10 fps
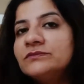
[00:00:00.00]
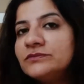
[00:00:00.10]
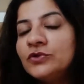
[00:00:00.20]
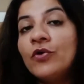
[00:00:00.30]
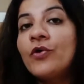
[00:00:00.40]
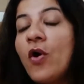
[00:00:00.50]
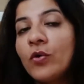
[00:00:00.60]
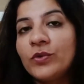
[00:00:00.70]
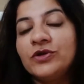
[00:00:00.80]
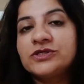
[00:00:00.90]
go wrong with
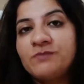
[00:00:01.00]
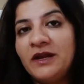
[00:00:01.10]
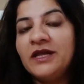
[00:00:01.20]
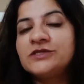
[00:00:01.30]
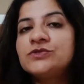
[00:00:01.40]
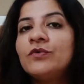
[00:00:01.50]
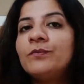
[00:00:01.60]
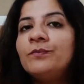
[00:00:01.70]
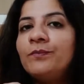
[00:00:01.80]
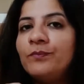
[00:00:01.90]
your spelling. So
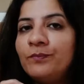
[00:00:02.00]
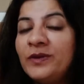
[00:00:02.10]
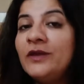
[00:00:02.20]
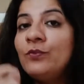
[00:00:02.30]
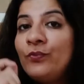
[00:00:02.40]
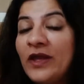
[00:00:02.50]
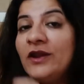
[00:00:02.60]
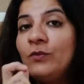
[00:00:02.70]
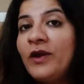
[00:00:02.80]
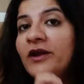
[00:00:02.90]
be very,
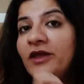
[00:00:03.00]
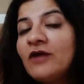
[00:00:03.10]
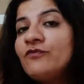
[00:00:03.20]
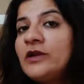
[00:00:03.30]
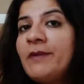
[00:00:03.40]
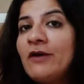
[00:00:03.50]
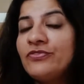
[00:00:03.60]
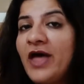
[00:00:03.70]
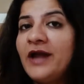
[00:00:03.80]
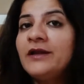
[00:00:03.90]
very careful about
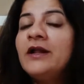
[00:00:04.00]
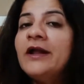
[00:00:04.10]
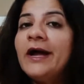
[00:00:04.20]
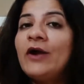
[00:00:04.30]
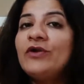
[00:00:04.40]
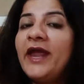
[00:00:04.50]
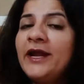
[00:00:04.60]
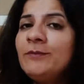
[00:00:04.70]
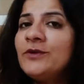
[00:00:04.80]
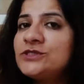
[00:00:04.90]
that. Around
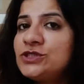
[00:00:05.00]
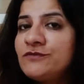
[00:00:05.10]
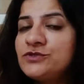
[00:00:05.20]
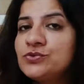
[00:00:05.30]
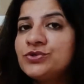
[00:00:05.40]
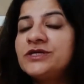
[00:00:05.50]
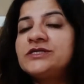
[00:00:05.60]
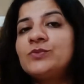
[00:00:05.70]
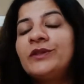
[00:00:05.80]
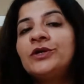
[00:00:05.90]
80% of students,
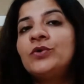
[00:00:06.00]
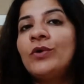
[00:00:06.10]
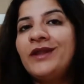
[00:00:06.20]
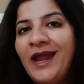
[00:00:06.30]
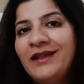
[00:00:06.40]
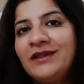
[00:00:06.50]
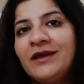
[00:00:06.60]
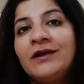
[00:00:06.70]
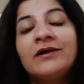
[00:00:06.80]
when they don't get their